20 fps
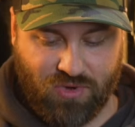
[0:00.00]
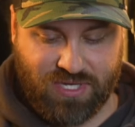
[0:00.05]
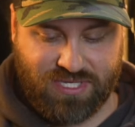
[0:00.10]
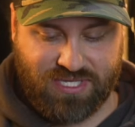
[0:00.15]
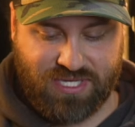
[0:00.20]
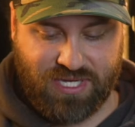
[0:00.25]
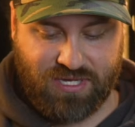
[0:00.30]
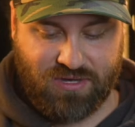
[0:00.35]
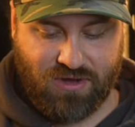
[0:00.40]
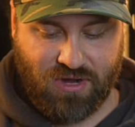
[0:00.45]

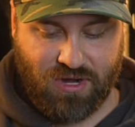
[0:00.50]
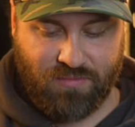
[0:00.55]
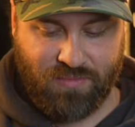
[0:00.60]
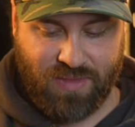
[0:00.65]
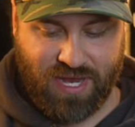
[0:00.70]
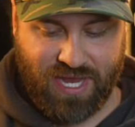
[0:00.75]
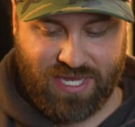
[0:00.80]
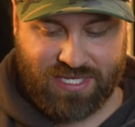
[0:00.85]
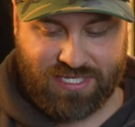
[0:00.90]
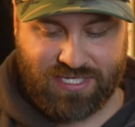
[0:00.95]
SD card,
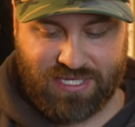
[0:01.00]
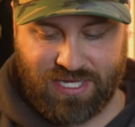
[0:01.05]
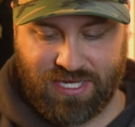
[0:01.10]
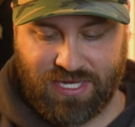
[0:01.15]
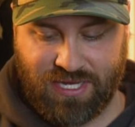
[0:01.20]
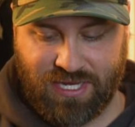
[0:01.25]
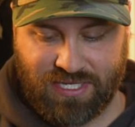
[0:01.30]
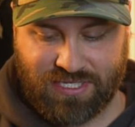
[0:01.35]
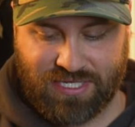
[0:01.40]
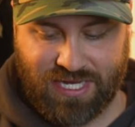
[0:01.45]
my
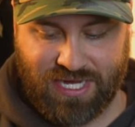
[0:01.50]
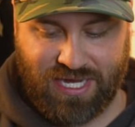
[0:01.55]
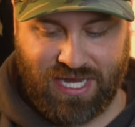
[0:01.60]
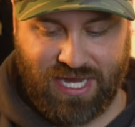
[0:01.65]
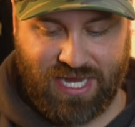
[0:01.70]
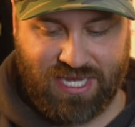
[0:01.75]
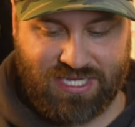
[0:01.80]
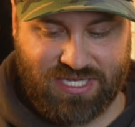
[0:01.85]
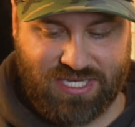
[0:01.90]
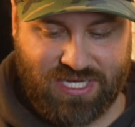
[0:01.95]
SD. It's got an
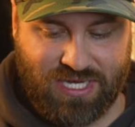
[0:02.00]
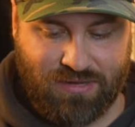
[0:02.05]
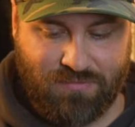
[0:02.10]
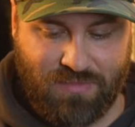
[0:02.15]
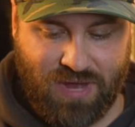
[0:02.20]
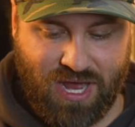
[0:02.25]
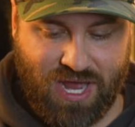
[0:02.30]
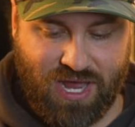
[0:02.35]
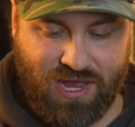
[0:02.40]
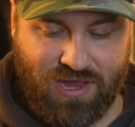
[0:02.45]

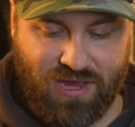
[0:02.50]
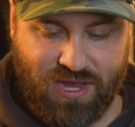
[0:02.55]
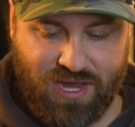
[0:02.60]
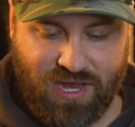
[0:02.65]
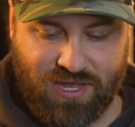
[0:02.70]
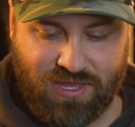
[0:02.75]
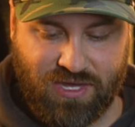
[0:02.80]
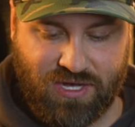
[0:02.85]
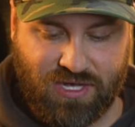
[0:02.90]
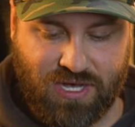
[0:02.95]
HDMI,
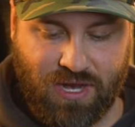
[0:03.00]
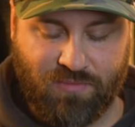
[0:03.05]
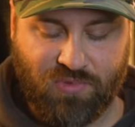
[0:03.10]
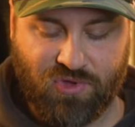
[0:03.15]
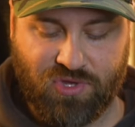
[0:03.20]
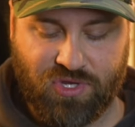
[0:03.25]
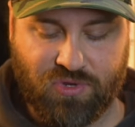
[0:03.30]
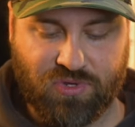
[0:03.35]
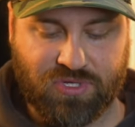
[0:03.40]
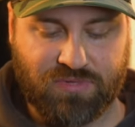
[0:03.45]
and then a couple
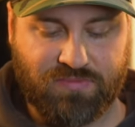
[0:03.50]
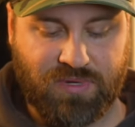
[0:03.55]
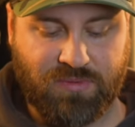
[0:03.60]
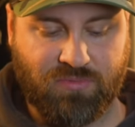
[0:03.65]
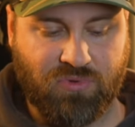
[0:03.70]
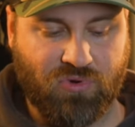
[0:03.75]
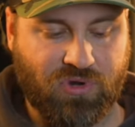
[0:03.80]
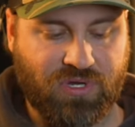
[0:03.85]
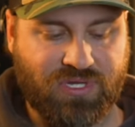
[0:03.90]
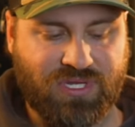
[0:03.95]
of USB
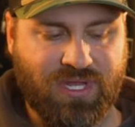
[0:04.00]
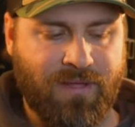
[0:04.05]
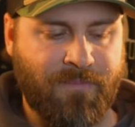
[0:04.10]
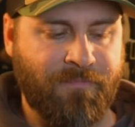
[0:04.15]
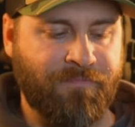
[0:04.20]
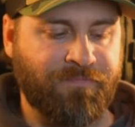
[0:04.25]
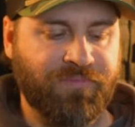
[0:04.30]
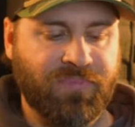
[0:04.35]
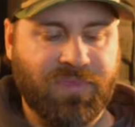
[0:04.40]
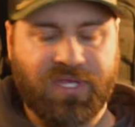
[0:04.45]
ports.
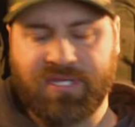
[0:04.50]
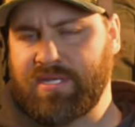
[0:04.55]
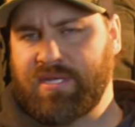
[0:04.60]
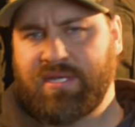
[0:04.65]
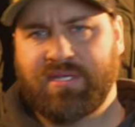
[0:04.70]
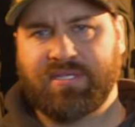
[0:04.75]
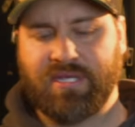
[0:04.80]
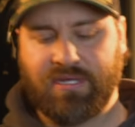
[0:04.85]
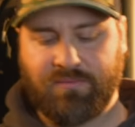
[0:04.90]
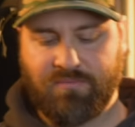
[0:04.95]
This thing
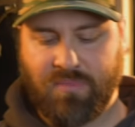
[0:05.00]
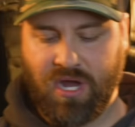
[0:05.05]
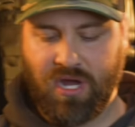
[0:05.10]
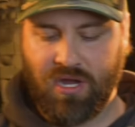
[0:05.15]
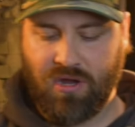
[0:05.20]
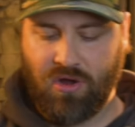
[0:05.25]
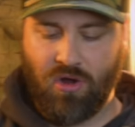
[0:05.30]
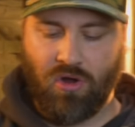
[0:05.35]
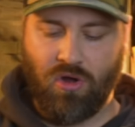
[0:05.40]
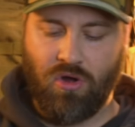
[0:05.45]
is like
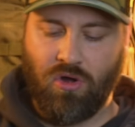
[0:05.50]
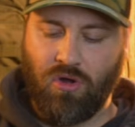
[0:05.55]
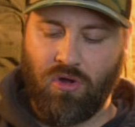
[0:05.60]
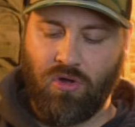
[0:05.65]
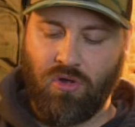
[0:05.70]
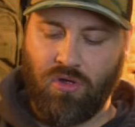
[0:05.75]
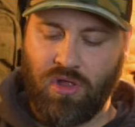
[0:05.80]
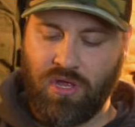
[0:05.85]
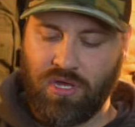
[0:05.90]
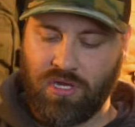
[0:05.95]
my
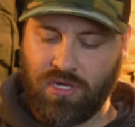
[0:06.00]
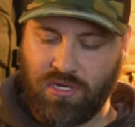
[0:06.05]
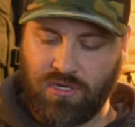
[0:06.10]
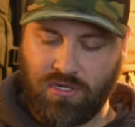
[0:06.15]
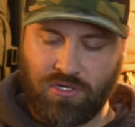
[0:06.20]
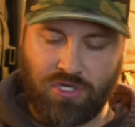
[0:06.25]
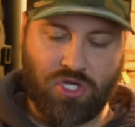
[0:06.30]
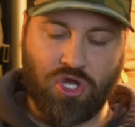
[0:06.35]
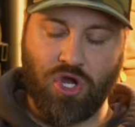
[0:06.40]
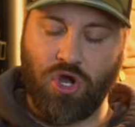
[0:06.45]

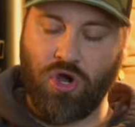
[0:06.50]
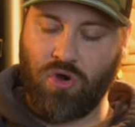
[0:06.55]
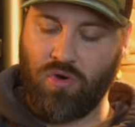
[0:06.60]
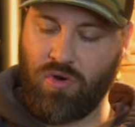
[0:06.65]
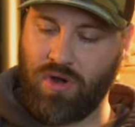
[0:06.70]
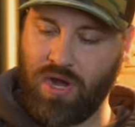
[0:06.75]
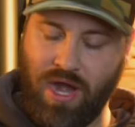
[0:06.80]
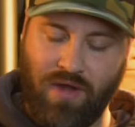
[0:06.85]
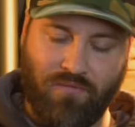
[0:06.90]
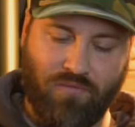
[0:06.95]
all-go
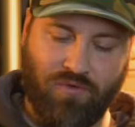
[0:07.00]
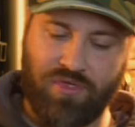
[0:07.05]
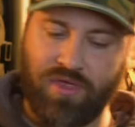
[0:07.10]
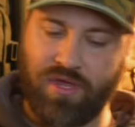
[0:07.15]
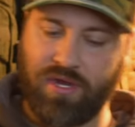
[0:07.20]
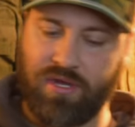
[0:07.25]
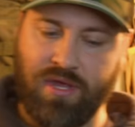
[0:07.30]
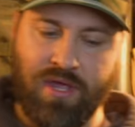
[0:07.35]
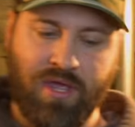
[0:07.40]
everything.